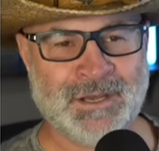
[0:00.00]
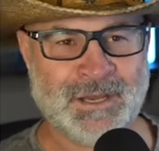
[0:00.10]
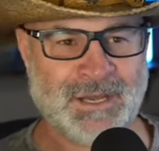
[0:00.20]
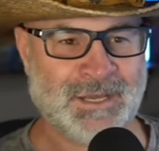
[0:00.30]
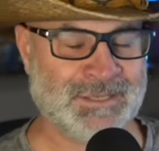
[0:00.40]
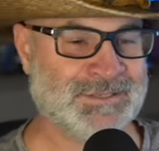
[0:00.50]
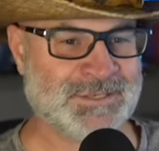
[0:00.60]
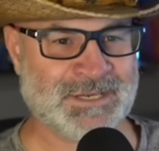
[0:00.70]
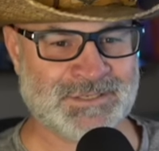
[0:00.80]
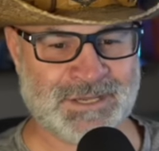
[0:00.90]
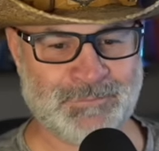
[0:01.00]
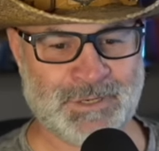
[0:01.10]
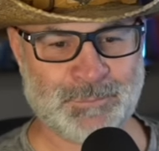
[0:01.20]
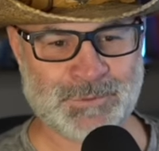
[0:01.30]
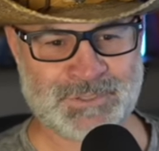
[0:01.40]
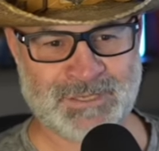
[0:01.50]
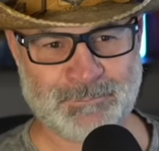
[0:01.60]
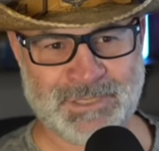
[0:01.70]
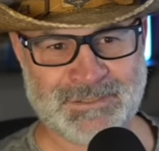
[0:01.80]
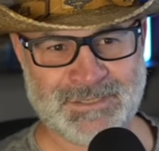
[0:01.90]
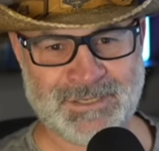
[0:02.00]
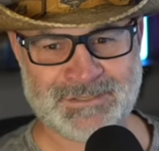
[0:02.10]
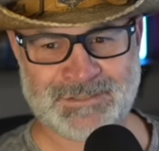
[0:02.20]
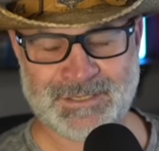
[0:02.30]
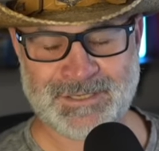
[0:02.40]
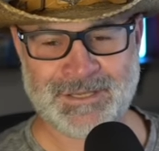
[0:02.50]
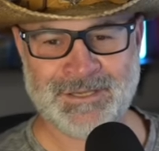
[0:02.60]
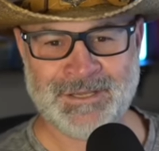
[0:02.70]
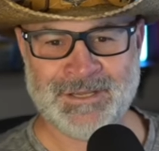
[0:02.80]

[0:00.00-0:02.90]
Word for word: uh, instead of 70% PTSD.